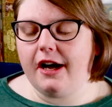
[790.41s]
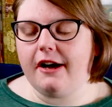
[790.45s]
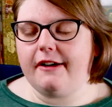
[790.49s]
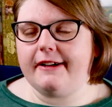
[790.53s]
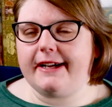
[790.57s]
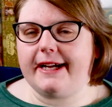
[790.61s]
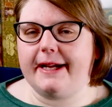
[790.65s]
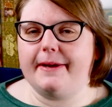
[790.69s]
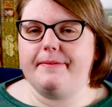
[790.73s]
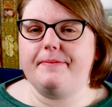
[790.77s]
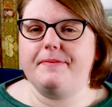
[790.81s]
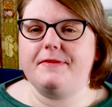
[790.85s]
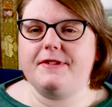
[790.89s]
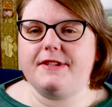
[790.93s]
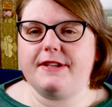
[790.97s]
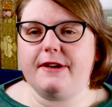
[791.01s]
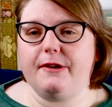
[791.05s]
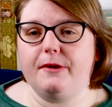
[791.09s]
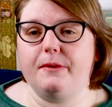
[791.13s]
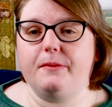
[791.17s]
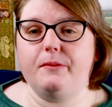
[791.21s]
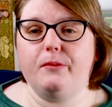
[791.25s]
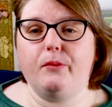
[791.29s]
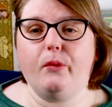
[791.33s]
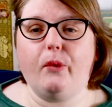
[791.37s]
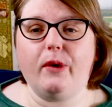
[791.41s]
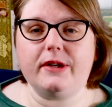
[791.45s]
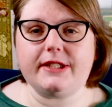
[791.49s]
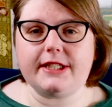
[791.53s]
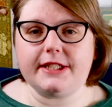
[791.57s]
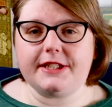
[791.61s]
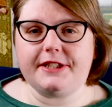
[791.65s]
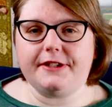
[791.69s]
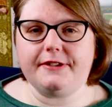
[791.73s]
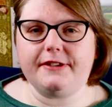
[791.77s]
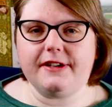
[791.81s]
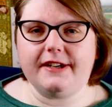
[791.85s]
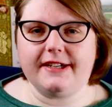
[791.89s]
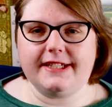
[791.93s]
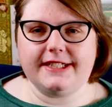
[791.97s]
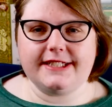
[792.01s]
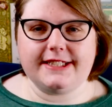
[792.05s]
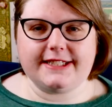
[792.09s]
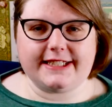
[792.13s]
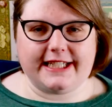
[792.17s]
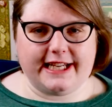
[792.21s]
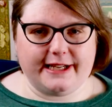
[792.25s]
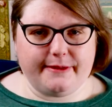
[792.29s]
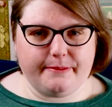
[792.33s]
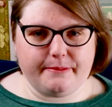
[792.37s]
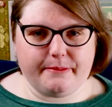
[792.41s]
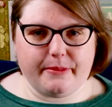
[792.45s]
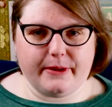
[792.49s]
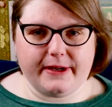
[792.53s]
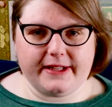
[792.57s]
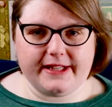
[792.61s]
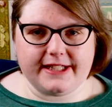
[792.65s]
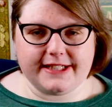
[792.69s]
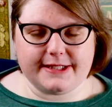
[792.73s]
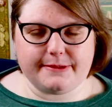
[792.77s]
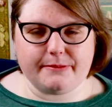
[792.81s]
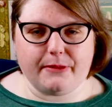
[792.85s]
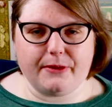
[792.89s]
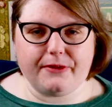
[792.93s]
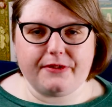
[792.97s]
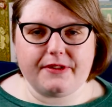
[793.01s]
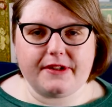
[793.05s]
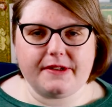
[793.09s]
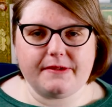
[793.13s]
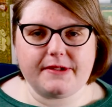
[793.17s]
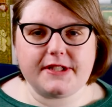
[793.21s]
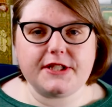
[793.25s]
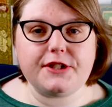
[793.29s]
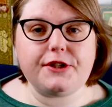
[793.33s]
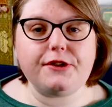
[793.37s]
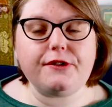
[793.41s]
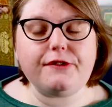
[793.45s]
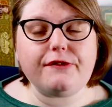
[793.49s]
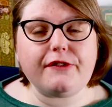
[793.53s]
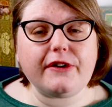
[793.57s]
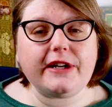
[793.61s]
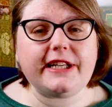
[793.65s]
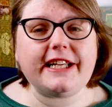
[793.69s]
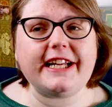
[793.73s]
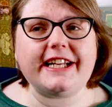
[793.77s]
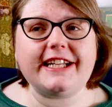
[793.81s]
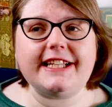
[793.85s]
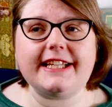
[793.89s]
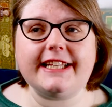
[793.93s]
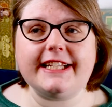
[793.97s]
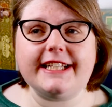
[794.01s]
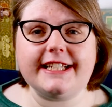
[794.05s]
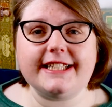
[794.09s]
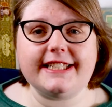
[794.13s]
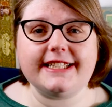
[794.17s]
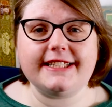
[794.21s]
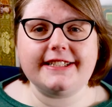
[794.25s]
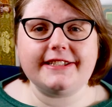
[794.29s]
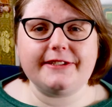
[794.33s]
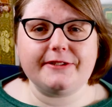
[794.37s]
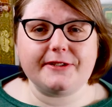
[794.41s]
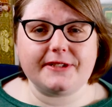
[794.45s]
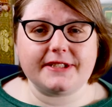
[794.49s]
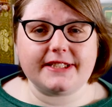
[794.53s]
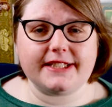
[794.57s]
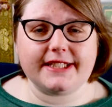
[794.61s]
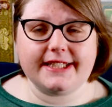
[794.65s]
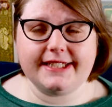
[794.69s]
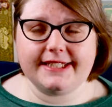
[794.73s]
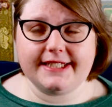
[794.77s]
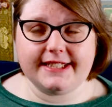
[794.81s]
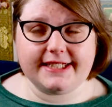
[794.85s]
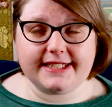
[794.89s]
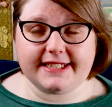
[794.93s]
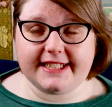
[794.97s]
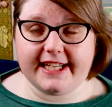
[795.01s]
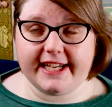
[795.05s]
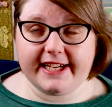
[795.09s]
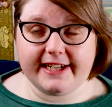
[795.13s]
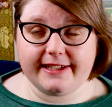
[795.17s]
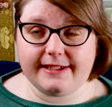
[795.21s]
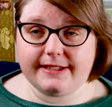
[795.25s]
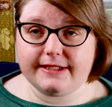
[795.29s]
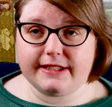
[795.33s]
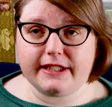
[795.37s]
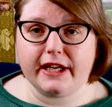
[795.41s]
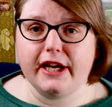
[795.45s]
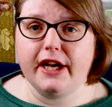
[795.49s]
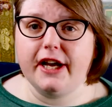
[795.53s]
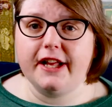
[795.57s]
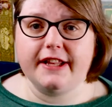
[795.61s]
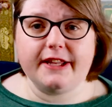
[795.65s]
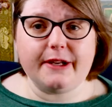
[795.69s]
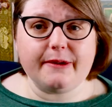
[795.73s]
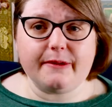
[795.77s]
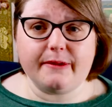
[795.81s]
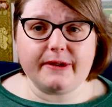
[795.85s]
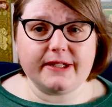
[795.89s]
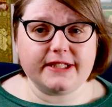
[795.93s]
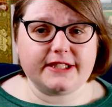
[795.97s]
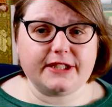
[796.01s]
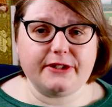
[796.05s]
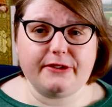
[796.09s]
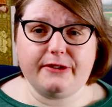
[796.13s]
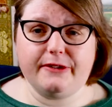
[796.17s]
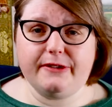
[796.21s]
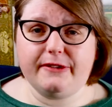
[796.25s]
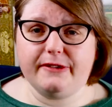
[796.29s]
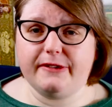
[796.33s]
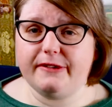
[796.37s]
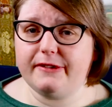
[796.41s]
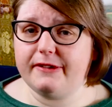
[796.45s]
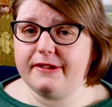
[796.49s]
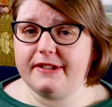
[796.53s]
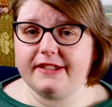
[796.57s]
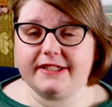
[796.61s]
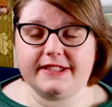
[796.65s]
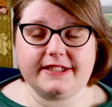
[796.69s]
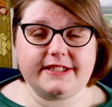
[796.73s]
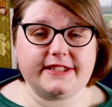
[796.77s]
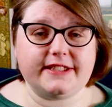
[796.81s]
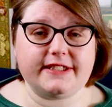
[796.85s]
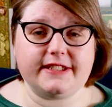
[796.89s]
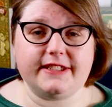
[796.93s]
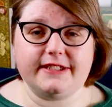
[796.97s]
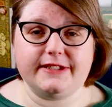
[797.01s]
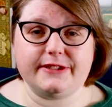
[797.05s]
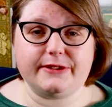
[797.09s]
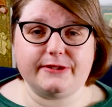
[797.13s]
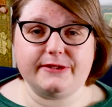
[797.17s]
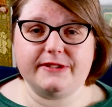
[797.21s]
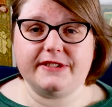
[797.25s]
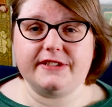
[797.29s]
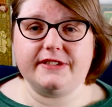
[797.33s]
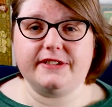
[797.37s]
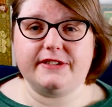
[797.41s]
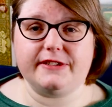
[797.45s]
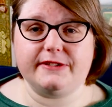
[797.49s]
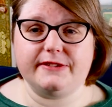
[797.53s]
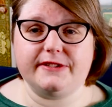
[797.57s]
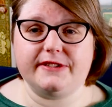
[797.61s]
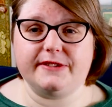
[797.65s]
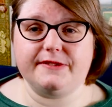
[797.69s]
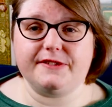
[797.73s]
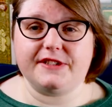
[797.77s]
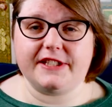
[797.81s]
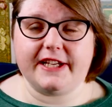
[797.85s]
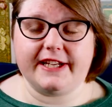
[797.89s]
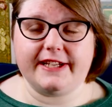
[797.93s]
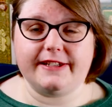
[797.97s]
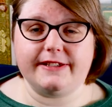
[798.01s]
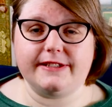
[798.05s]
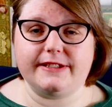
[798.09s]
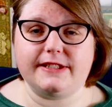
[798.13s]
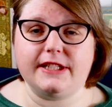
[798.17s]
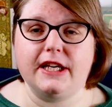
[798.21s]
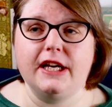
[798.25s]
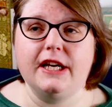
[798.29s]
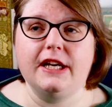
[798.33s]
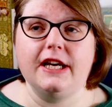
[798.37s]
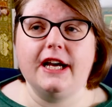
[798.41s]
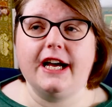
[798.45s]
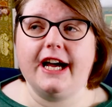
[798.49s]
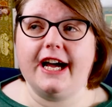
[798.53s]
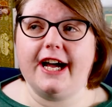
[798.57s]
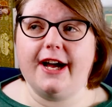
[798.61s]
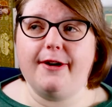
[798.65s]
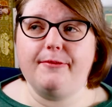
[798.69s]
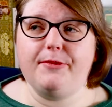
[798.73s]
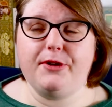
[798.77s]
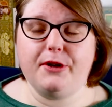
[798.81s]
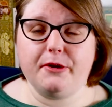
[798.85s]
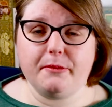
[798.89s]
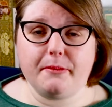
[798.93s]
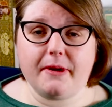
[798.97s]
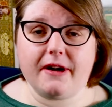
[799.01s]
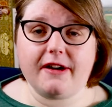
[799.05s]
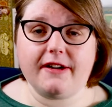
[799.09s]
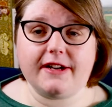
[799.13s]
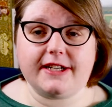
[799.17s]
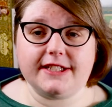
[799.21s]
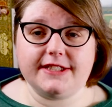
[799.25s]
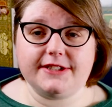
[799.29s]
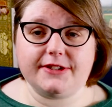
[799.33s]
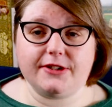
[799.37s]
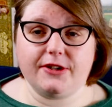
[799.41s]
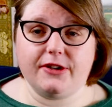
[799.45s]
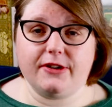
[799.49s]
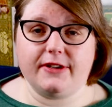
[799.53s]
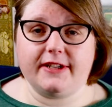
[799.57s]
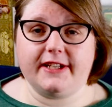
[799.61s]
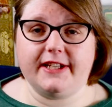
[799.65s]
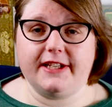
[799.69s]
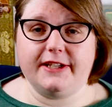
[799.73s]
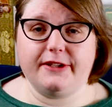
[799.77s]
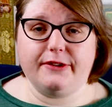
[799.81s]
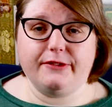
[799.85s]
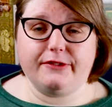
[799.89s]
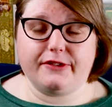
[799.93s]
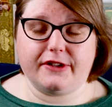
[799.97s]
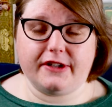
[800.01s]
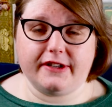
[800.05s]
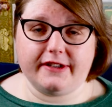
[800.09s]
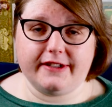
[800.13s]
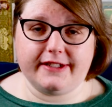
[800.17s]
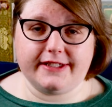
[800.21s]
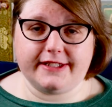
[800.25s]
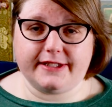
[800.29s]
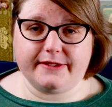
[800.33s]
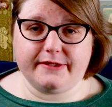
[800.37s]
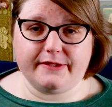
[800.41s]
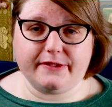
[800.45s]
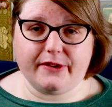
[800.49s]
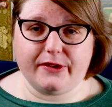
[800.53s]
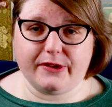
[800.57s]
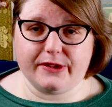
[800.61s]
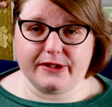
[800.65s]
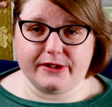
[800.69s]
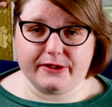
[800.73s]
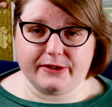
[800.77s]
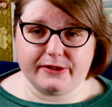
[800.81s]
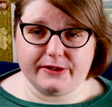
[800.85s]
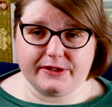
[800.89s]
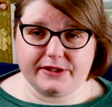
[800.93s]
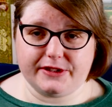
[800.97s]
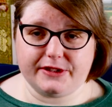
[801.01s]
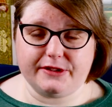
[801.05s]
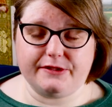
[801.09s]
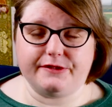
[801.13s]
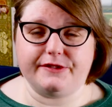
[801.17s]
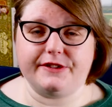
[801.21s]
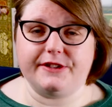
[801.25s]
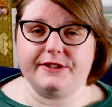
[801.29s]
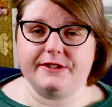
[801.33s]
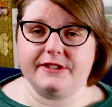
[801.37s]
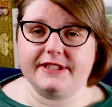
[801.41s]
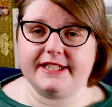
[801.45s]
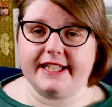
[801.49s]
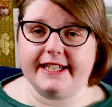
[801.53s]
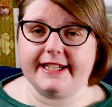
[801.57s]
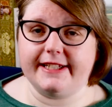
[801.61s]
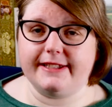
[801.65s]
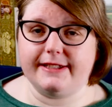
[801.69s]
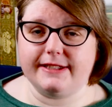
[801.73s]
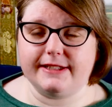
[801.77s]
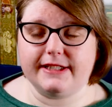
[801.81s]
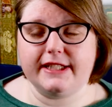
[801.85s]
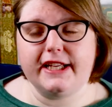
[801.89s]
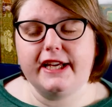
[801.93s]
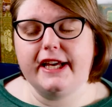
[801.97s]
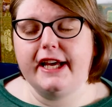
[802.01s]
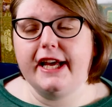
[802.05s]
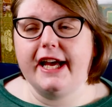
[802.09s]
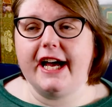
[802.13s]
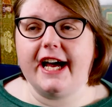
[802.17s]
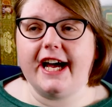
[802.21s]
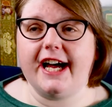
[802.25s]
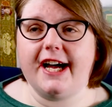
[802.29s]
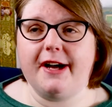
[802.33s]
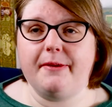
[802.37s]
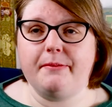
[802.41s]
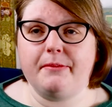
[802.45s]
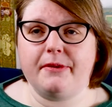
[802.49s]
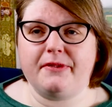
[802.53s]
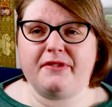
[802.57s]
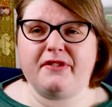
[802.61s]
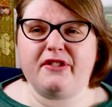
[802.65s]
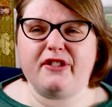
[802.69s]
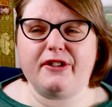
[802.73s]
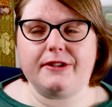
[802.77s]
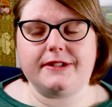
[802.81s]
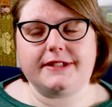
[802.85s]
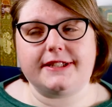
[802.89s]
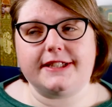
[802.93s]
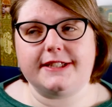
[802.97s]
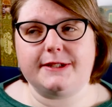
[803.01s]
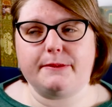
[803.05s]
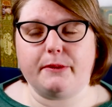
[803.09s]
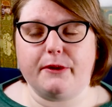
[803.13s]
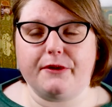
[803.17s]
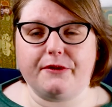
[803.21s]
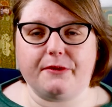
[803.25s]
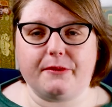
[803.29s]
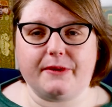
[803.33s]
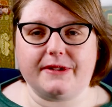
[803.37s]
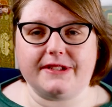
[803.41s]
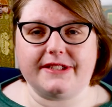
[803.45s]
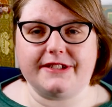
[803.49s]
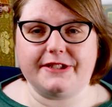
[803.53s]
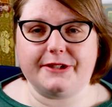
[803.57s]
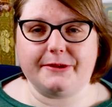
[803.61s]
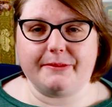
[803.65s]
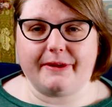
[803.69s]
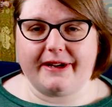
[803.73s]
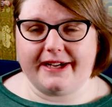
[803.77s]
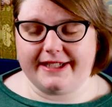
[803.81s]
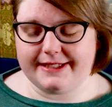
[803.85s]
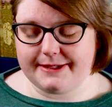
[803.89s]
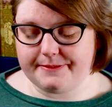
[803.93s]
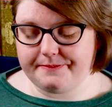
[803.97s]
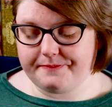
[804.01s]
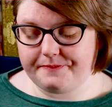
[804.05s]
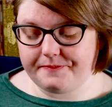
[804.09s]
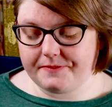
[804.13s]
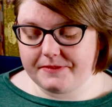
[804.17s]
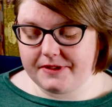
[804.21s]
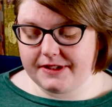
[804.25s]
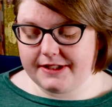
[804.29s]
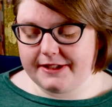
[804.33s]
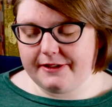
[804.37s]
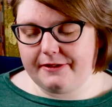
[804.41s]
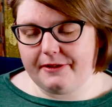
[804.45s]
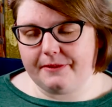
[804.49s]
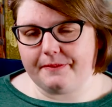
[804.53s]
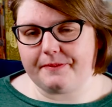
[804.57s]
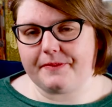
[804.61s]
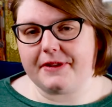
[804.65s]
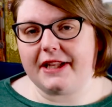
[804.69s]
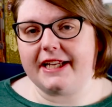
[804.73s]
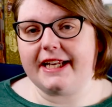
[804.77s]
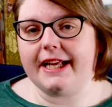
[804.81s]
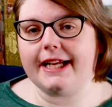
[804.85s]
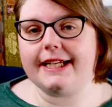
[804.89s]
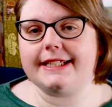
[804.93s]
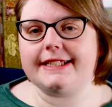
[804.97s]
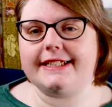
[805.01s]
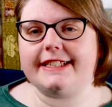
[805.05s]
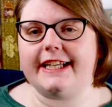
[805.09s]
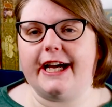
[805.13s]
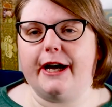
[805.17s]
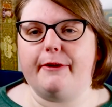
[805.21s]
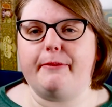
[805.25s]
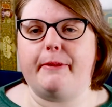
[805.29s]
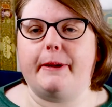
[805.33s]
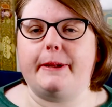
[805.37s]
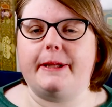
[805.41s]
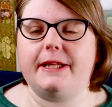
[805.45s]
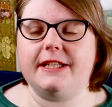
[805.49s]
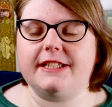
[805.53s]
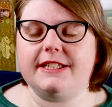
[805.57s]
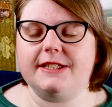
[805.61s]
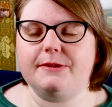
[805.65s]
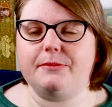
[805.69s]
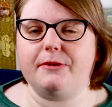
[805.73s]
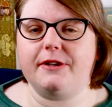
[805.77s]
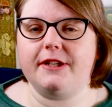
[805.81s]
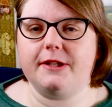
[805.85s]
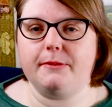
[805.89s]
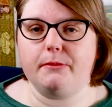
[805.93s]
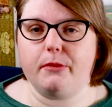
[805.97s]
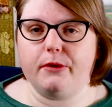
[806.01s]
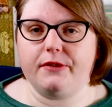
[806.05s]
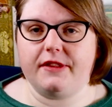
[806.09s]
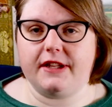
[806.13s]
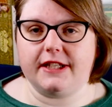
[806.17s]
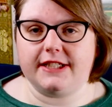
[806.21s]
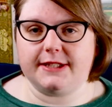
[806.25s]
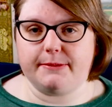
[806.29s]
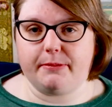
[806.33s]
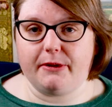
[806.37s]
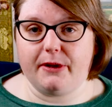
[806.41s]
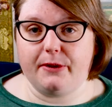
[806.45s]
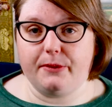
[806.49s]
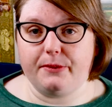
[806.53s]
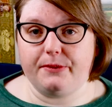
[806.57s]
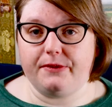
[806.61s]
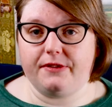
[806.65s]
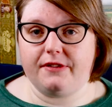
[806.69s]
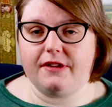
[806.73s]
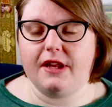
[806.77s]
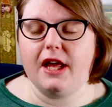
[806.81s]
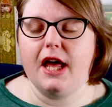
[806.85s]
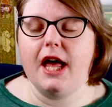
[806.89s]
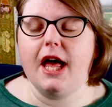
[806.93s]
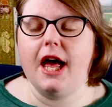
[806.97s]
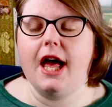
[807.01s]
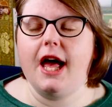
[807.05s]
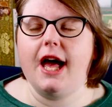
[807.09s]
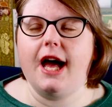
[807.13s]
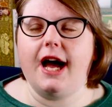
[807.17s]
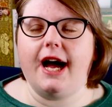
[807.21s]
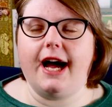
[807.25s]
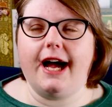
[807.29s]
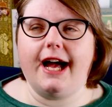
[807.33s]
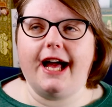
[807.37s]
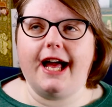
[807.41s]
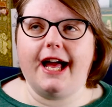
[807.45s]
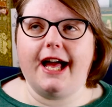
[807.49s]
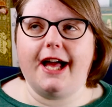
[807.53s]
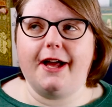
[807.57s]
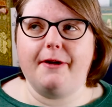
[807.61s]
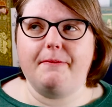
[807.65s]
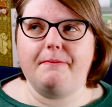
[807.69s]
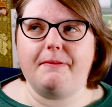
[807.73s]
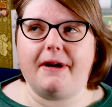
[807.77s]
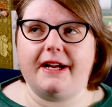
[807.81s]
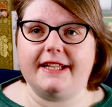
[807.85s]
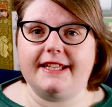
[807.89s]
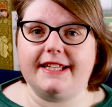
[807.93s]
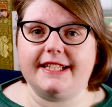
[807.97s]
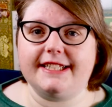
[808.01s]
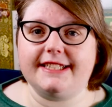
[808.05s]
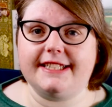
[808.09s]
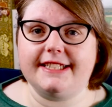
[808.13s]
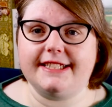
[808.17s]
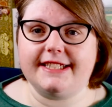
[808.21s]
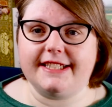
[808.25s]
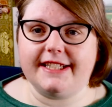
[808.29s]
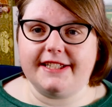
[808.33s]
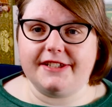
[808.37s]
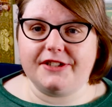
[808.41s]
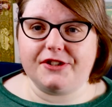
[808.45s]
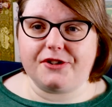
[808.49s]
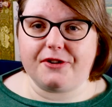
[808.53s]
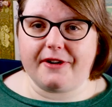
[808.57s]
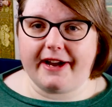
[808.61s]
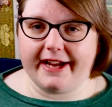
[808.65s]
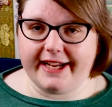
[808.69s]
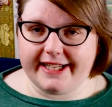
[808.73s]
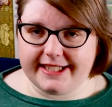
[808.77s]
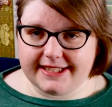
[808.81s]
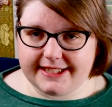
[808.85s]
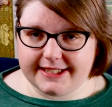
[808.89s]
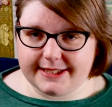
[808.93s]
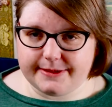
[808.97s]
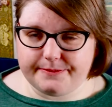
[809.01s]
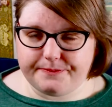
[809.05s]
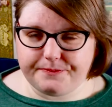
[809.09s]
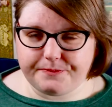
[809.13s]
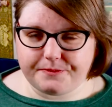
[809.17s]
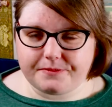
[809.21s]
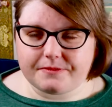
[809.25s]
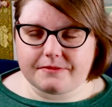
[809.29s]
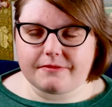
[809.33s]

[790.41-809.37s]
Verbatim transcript: Okay, so what did you guys um, buy this month? Did you find anything in your in the sales? There were a ton and, and tons and tons of sales. Um, you Americans are lucky. You guys have all the good stuff in your sales. Um, but for us, I suppose it wasn't too bad. So the next step, and this is where the month explodes. Um, and this is in trades.